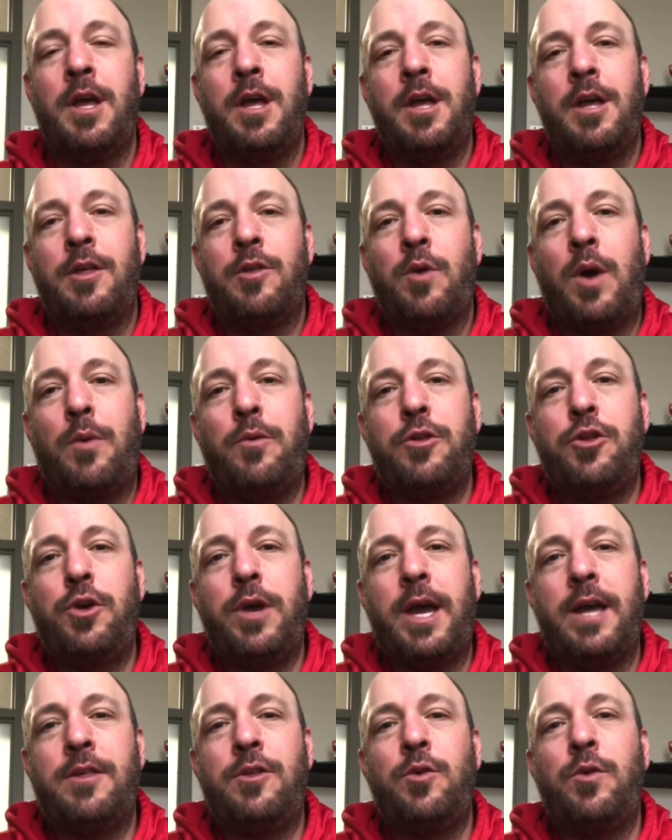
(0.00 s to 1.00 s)
So I want you
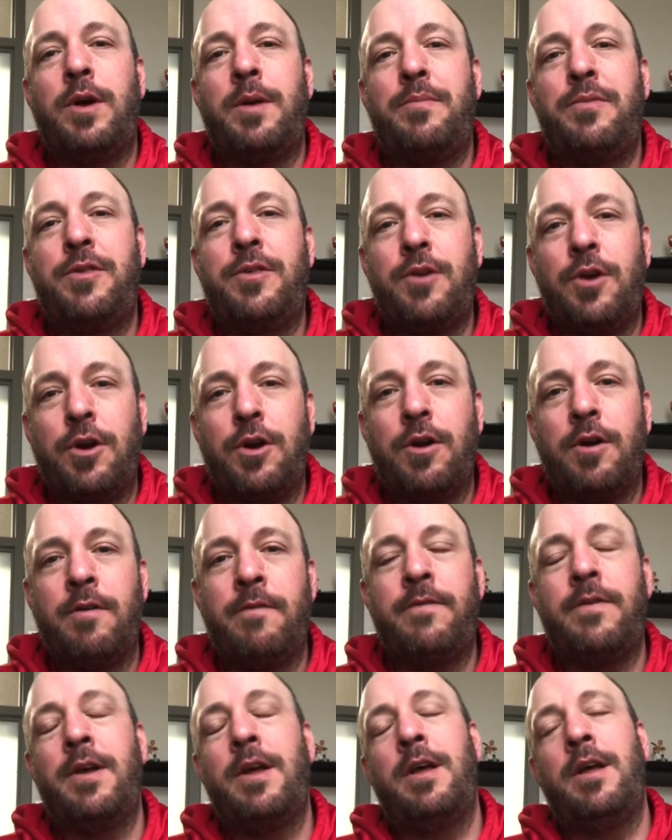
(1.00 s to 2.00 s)
guys to
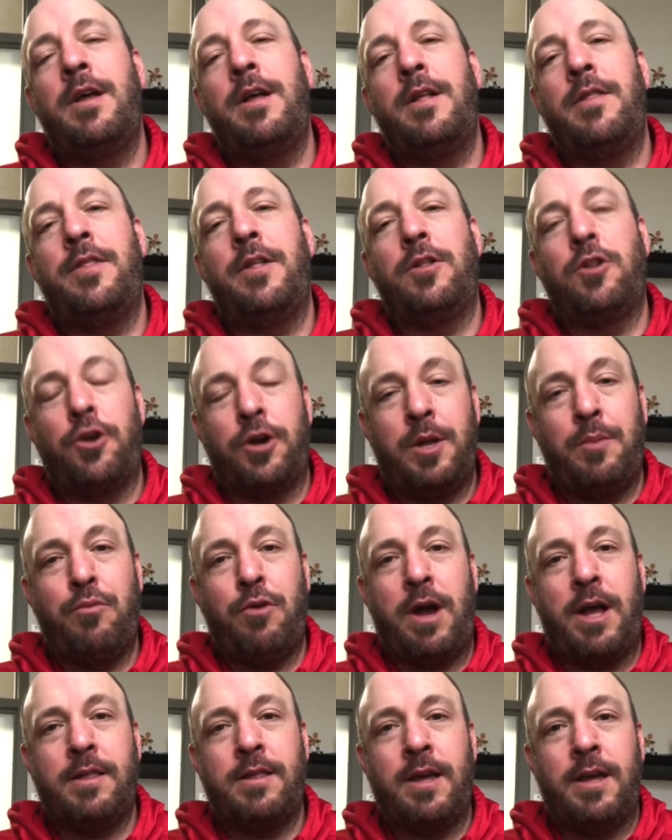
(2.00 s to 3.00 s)
observe the learning
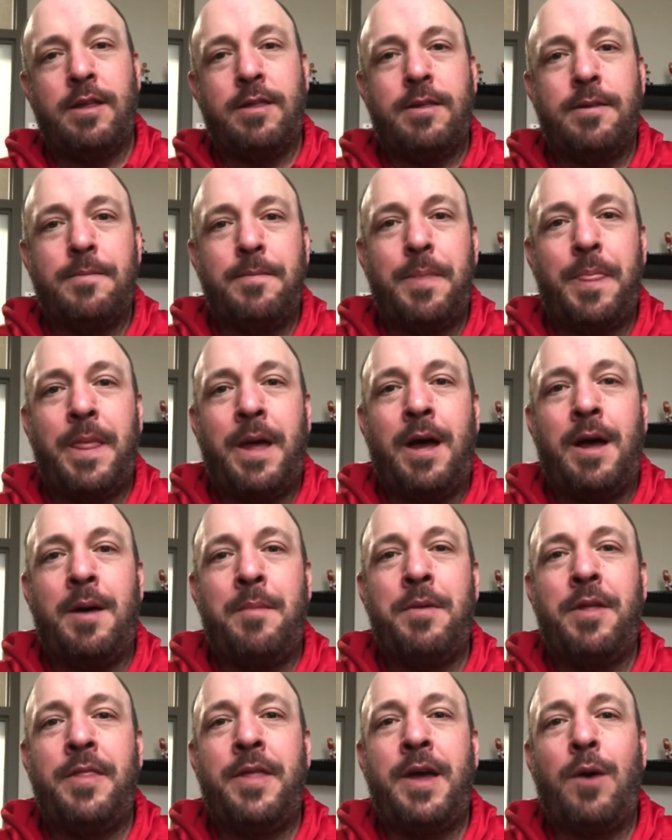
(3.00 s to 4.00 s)
process.
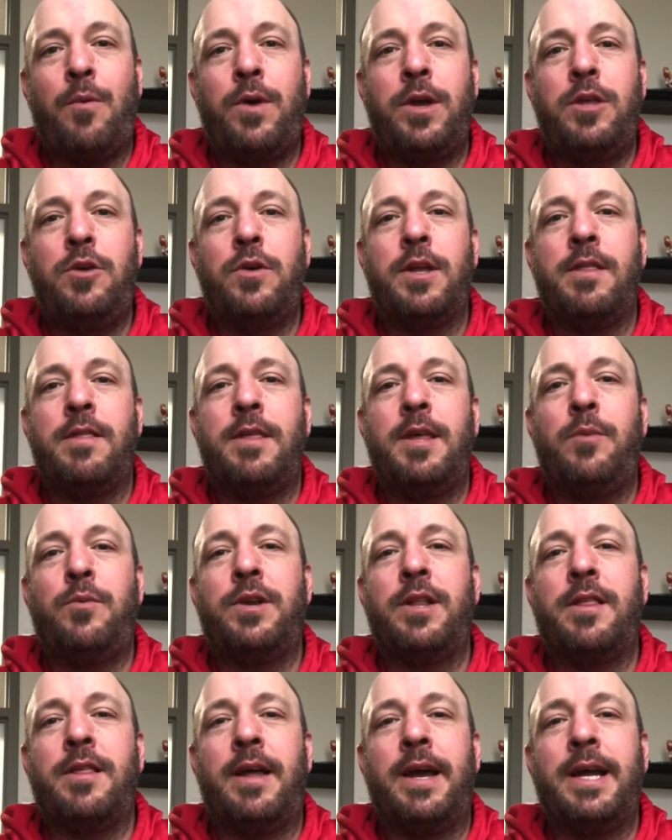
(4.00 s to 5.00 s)
That way you can see what
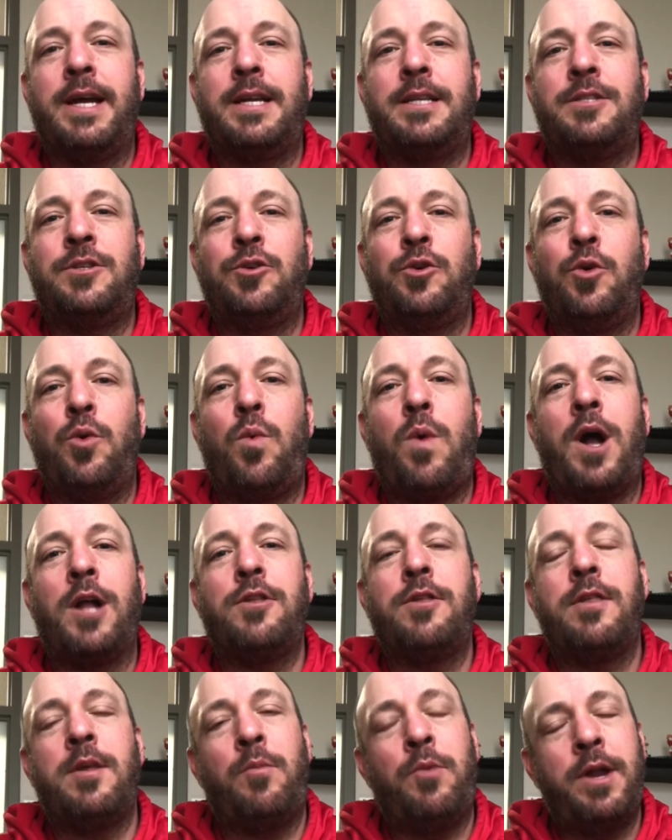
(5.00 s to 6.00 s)
it's like to watch
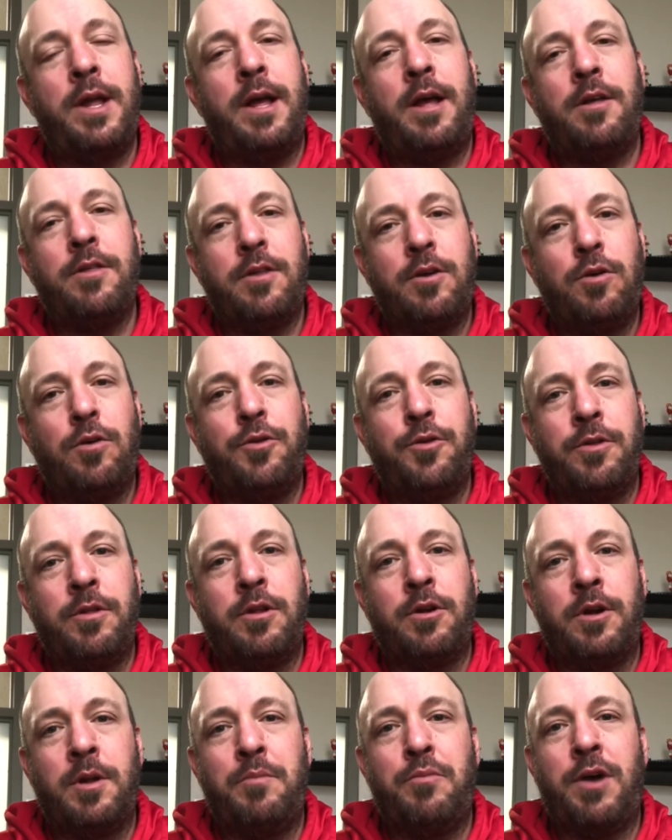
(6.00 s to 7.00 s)
someone else go through the
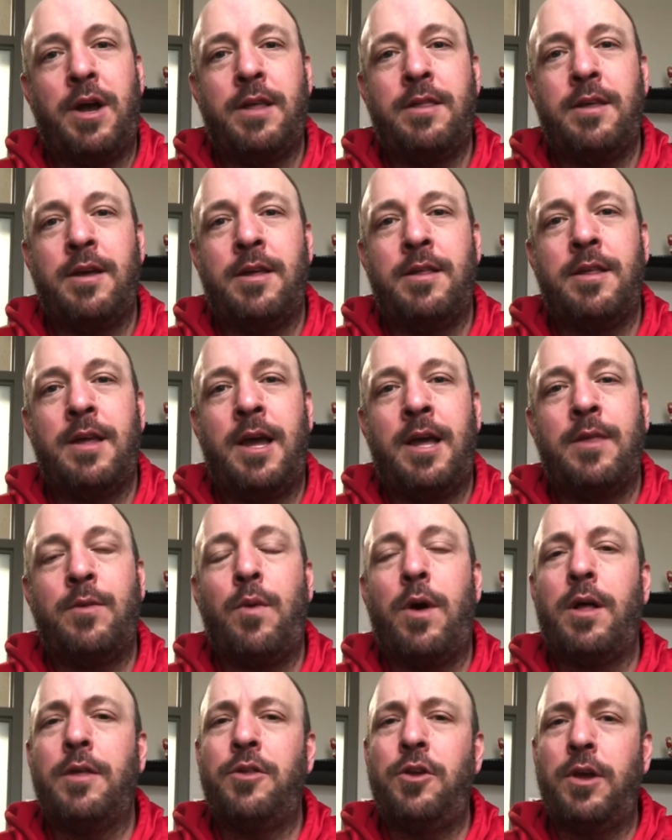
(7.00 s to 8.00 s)
learning process as
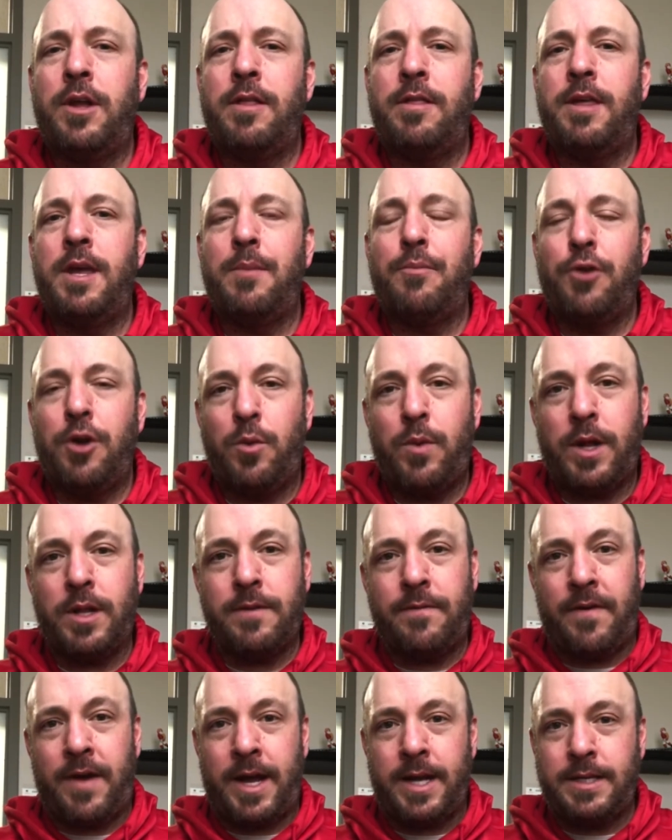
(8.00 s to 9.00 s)
well. So you can see it pretty well
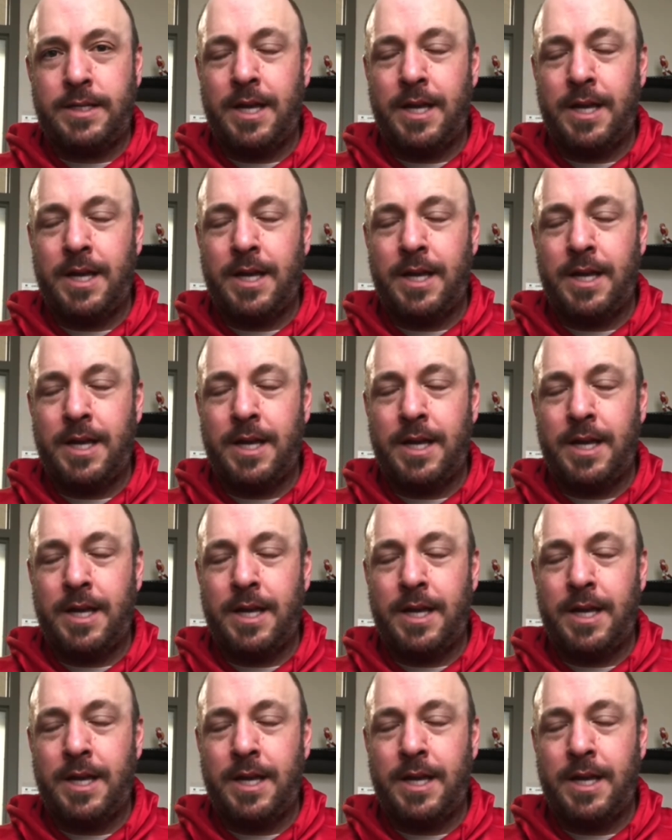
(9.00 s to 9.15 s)
defined.